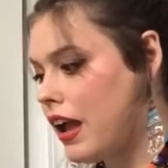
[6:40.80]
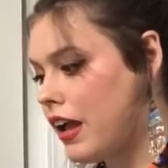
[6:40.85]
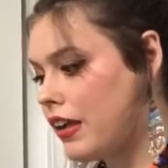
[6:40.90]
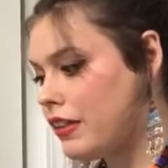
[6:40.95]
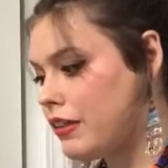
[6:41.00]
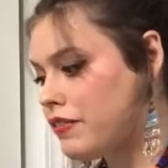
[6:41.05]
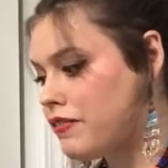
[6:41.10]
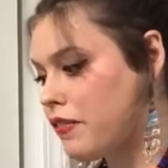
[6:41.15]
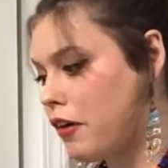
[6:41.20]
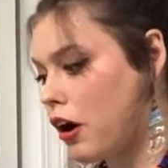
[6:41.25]

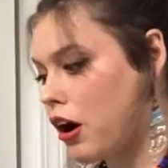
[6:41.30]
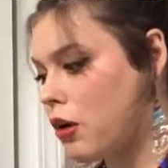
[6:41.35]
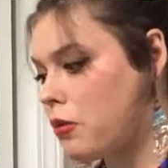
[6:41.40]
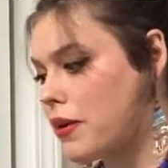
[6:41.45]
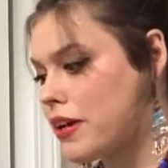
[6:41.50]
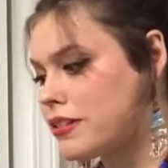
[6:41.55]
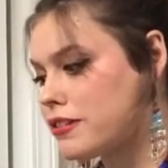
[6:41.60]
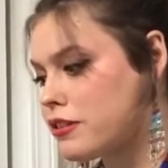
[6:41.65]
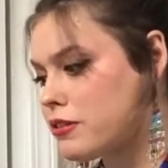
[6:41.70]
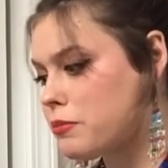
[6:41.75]
In the
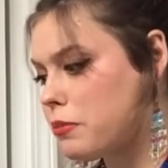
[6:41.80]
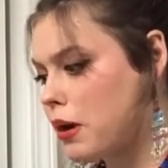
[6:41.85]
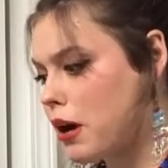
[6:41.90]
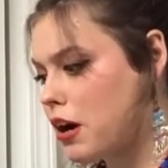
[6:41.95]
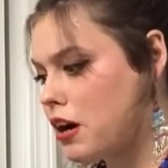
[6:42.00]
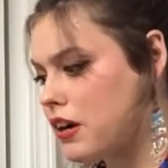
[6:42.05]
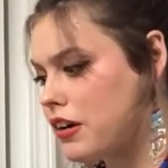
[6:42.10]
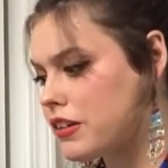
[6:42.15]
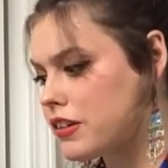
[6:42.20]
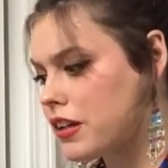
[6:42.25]
far western
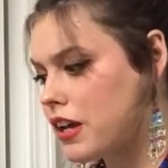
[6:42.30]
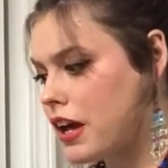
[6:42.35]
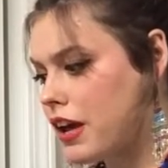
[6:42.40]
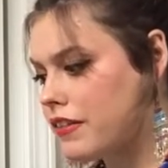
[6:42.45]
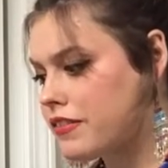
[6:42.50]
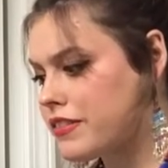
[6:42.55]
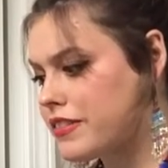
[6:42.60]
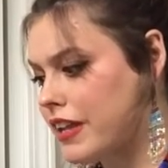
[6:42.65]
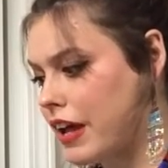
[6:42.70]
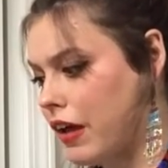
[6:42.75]
part
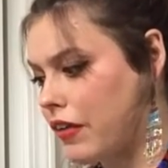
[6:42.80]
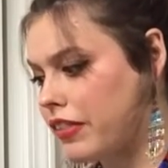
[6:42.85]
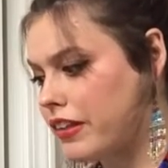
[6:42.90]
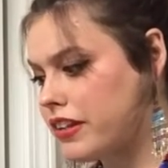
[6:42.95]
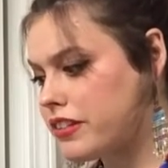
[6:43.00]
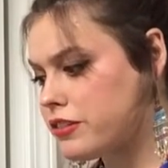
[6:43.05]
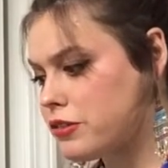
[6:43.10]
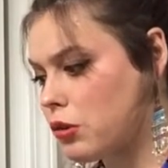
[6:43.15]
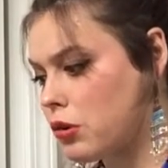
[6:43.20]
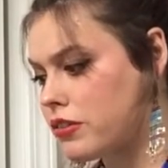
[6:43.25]
of
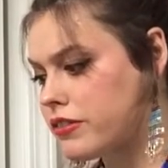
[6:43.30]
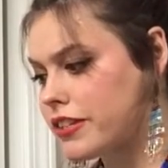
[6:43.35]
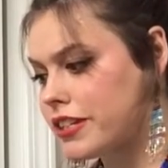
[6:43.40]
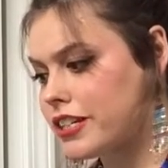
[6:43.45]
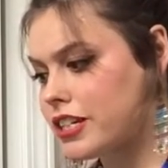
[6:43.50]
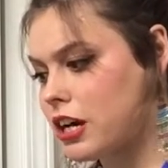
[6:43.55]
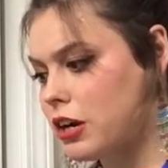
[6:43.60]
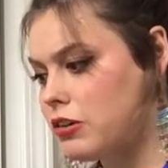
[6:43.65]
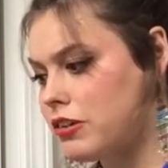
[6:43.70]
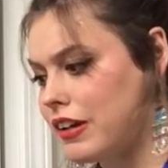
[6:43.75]
southeast North
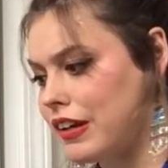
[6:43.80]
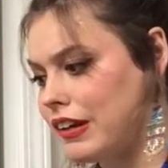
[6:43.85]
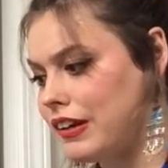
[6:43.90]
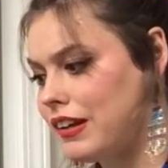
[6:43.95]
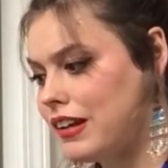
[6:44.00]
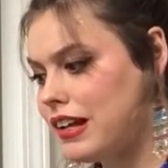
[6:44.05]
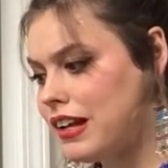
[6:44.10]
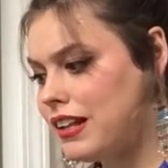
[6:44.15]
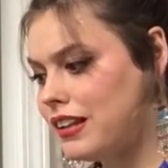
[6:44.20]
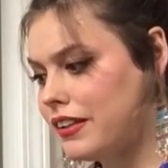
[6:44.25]
Dakota
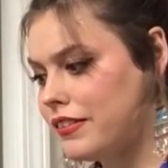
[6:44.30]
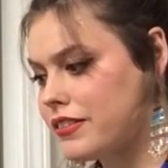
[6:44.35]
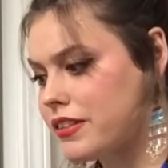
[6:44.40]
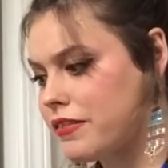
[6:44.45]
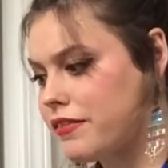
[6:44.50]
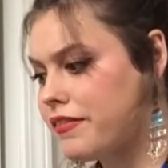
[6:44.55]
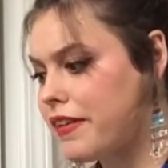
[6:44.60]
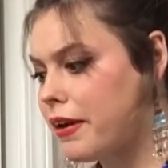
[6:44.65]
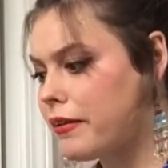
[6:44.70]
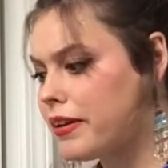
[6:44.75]
lives
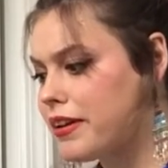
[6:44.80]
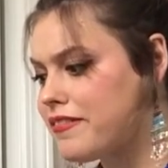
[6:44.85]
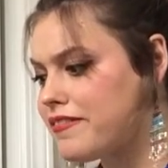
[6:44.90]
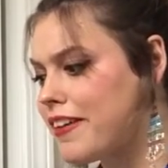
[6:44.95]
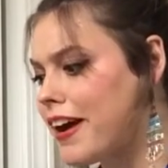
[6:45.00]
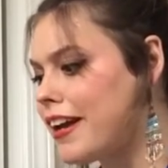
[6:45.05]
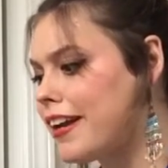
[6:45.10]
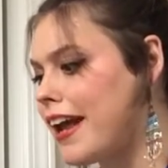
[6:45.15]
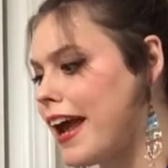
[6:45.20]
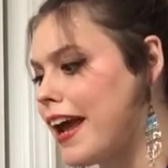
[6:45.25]
a very
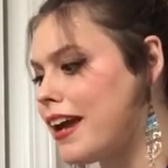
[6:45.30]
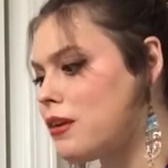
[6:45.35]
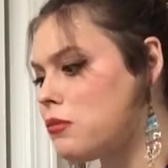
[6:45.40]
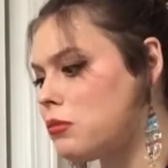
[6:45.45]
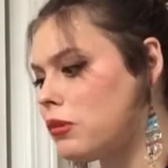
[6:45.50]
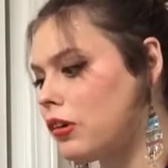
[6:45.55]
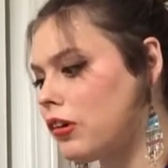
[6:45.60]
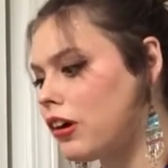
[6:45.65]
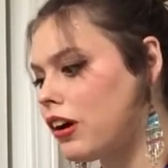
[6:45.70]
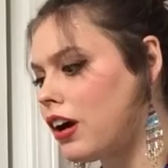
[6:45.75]
fine
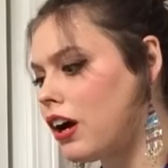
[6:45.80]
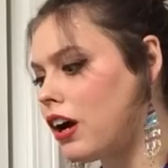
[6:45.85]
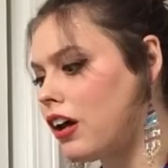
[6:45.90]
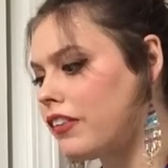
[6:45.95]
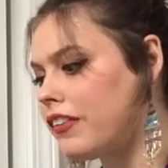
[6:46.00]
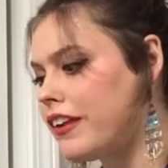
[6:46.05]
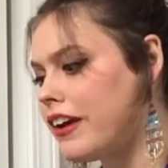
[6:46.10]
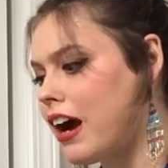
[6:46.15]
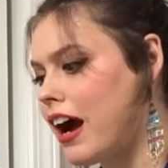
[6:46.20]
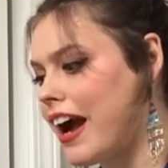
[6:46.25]
animal
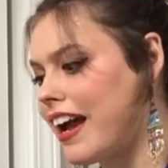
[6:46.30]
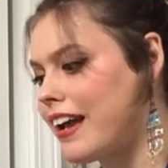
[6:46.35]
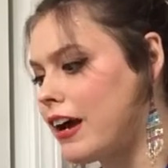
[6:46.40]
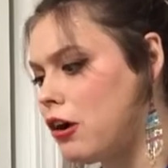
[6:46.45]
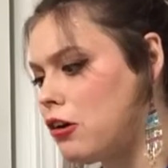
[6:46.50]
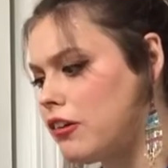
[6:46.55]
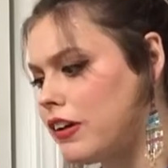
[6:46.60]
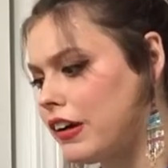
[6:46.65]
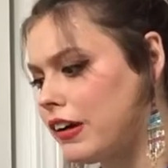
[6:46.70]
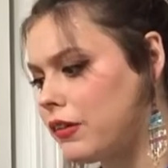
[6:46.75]
called the
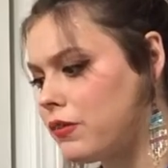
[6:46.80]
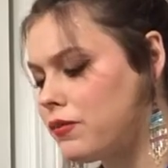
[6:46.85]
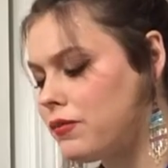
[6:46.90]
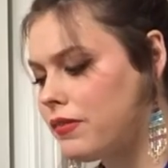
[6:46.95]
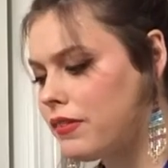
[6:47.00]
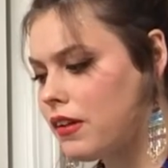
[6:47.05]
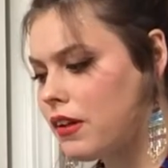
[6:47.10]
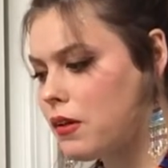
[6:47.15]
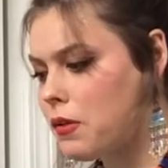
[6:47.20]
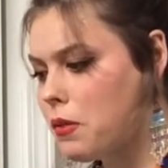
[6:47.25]
iota.
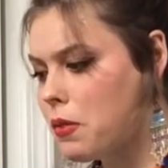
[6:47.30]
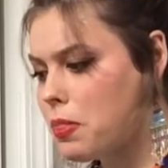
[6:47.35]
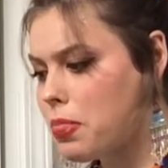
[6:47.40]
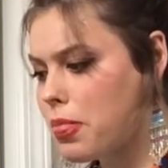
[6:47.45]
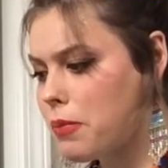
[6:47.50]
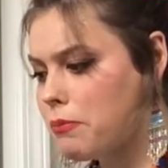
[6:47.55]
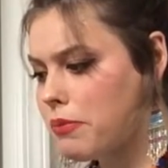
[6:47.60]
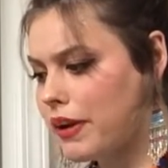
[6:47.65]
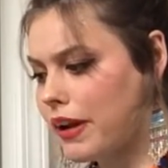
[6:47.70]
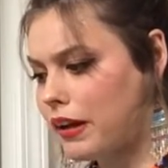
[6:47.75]

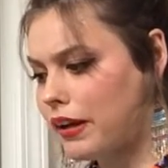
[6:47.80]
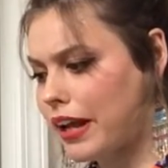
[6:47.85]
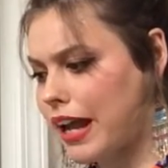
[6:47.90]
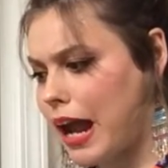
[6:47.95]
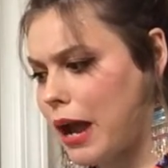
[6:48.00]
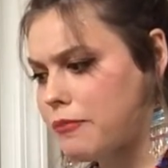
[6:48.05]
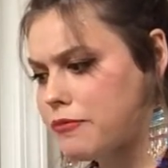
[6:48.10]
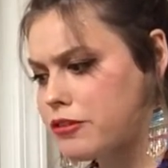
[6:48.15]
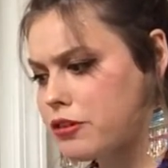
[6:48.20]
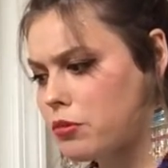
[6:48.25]
But I'll
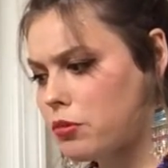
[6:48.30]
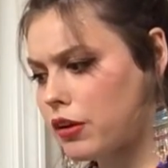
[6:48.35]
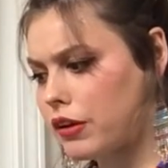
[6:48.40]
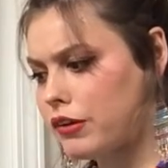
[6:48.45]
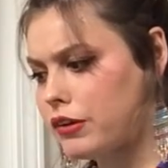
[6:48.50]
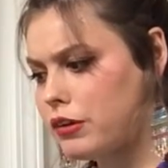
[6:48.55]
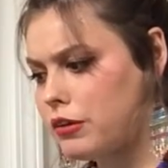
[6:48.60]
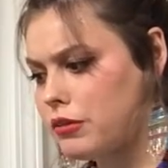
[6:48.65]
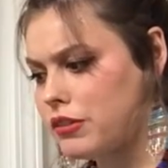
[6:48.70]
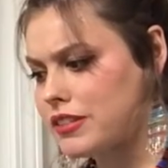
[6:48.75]
capture
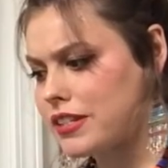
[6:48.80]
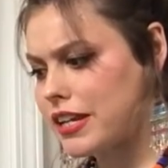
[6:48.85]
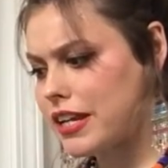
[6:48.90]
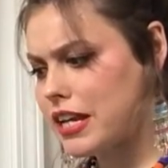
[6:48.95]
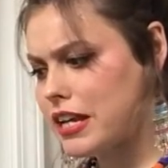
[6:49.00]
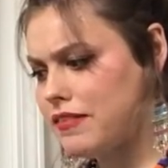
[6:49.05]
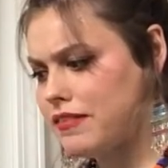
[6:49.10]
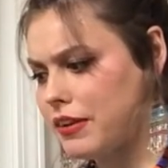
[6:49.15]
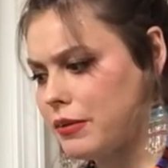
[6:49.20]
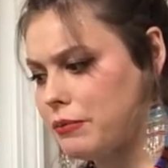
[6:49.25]
one who is
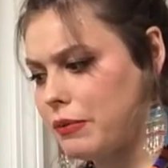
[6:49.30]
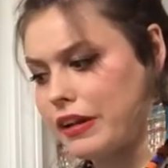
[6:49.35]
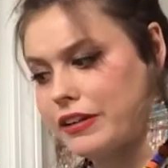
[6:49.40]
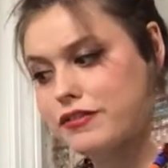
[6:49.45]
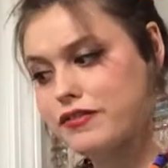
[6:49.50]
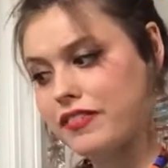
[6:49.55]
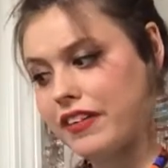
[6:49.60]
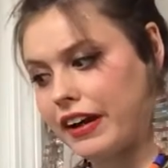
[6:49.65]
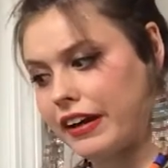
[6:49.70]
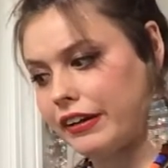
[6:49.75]
even
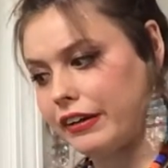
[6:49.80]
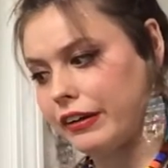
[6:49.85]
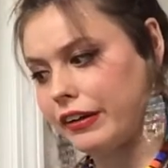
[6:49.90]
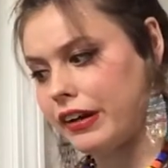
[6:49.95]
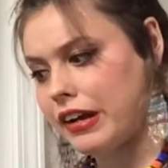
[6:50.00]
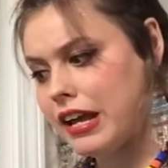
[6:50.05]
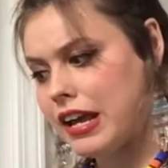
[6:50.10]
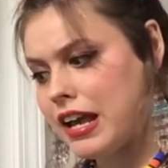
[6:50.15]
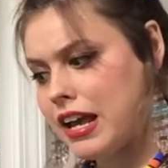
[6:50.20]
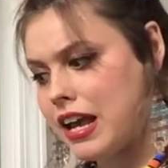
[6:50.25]
much
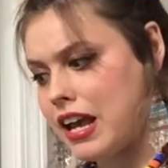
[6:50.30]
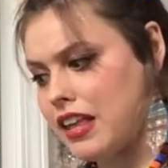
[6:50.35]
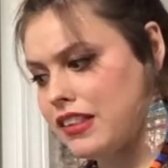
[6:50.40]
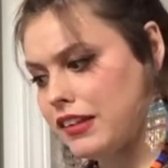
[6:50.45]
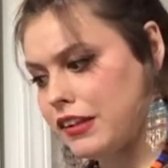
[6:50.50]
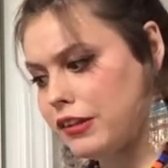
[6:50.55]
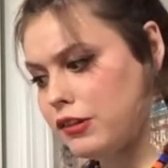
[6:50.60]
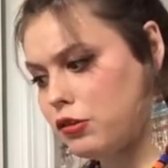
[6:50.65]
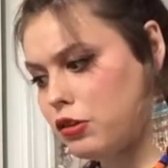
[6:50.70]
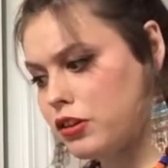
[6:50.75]
finer
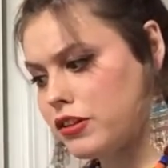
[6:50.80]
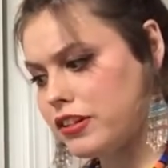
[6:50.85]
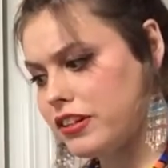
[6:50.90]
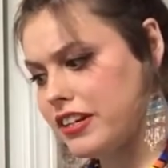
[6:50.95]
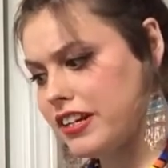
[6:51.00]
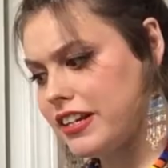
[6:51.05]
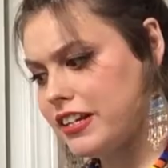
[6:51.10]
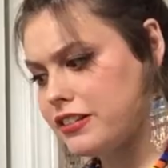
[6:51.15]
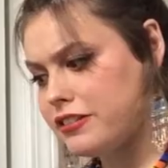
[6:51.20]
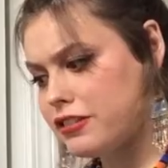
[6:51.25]
in the
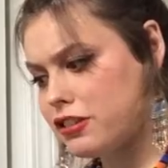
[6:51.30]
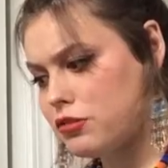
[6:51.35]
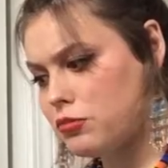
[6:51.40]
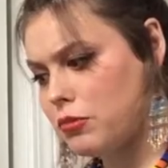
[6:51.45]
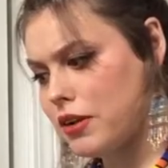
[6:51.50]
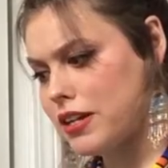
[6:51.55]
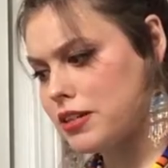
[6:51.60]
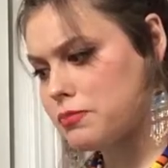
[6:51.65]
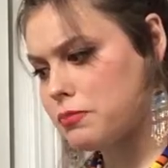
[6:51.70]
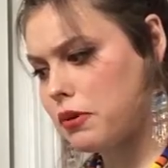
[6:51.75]
northern
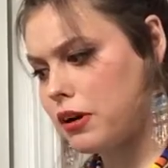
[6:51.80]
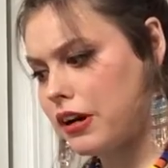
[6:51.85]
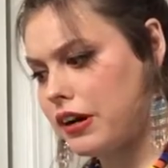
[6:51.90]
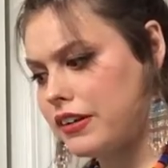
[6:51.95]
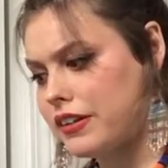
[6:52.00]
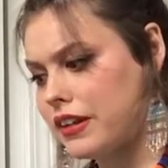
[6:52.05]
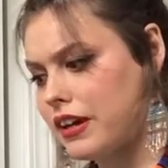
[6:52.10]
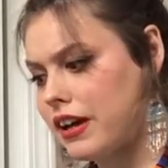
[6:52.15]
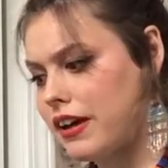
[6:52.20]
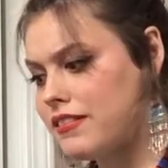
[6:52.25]
eastern west
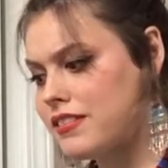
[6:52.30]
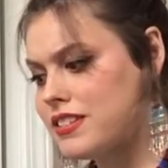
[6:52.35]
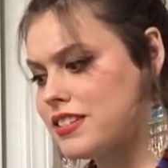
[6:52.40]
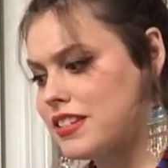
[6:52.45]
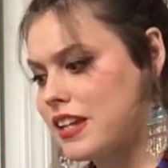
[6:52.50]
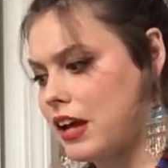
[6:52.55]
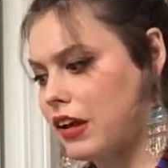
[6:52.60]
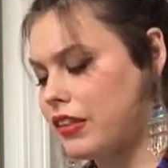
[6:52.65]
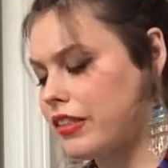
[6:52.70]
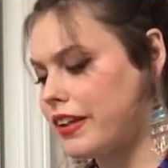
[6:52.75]
part of
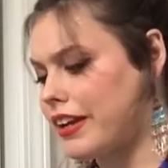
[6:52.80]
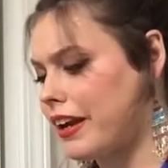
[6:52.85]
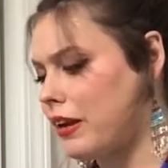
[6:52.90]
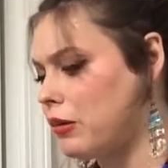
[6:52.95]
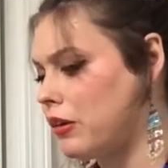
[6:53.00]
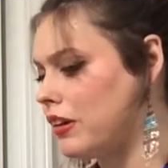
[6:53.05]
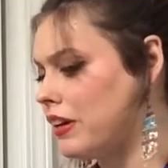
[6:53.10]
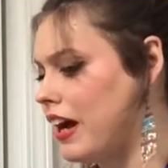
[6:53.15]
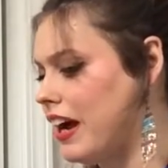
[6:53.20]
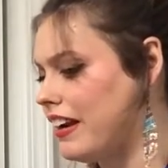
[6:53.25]
South
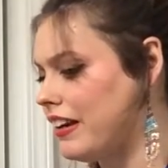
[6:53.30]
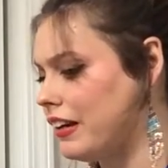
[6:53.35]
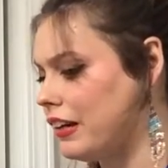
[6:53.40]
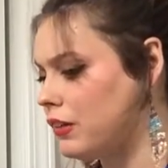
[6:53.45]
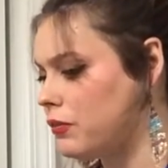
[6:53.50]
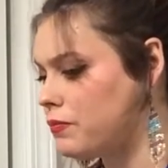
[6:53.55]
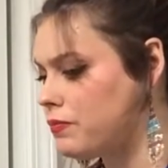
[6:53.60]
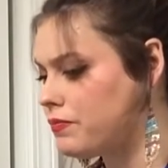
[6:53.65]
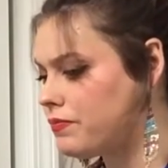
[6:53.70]
Carolina.